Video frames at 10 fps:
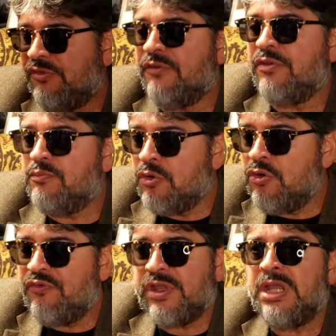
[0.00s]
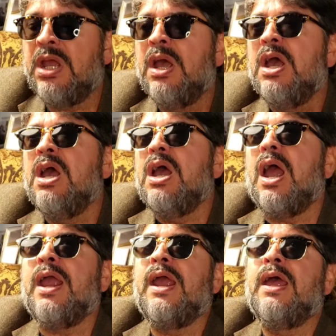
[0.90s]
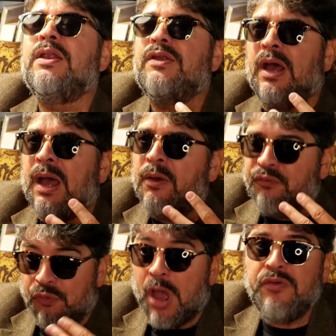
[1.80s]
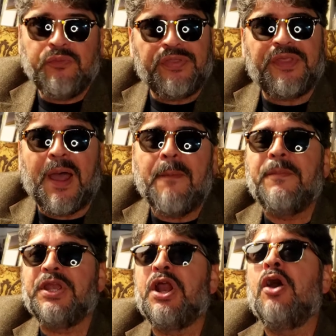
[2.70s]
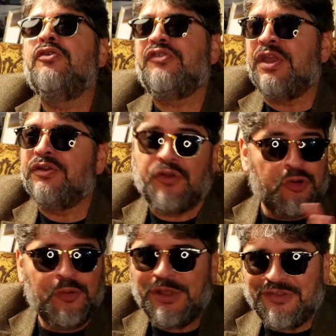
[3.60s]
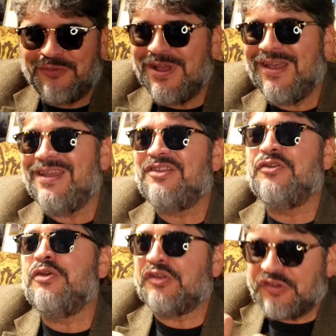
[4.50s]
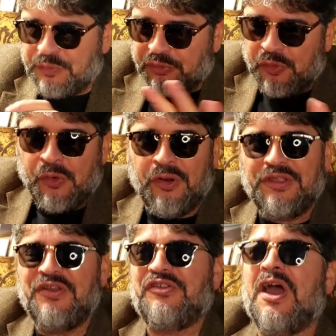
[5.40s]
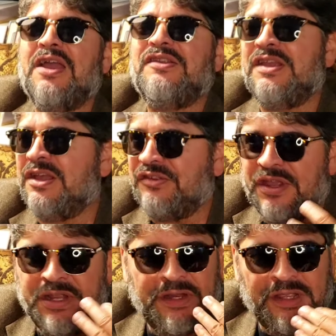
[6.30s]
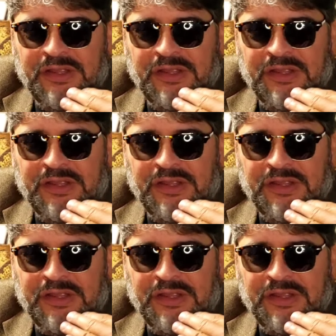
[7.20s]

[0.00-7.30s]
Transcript: and run with them, in Kirby's way, to explore those ideas. And it is a gonzo,